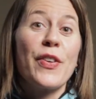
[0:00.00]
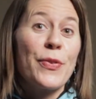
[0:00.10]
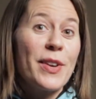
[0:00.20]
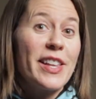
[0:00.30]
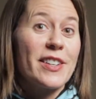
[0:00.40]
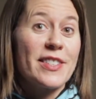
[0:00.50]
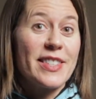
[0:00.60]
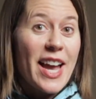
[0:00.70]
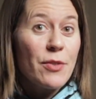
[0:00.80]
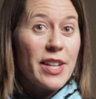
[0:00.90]
The 3-layer
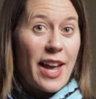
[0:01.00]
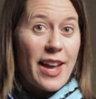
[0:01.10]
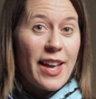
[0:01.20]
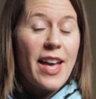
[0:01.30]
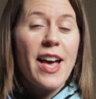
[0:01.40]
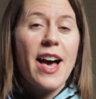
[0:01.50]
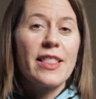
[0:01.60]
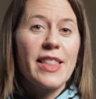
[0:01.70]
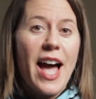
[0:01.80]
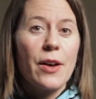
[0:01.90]
sound cake
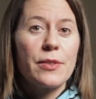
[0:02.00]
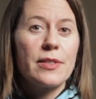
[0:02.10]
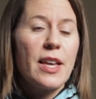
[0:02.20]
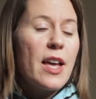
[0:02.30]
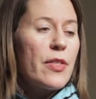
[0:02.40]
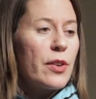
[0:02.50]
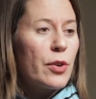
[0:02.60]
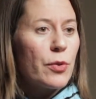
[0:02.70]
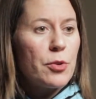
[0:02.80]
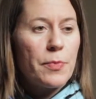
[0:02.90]
allows the
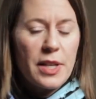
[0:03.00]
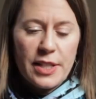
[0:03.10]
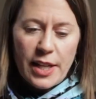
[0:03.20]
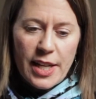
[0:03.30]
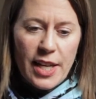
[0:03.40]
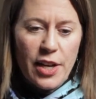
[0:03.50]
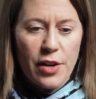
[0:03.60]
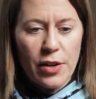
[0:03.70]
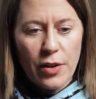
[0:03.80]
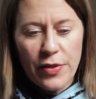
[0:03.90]
group to
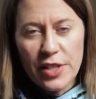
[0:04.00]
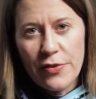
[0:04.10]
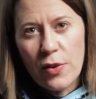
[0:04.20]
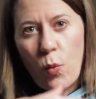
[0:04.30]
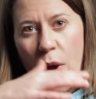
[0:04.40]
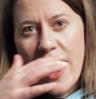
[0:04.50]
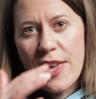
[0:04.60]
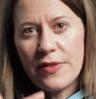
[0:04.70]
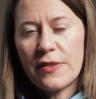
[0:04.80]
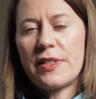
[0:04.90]
hear the different
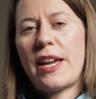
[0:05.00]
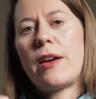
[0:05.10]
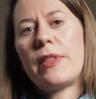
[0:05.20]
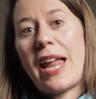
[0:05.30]
waves of sound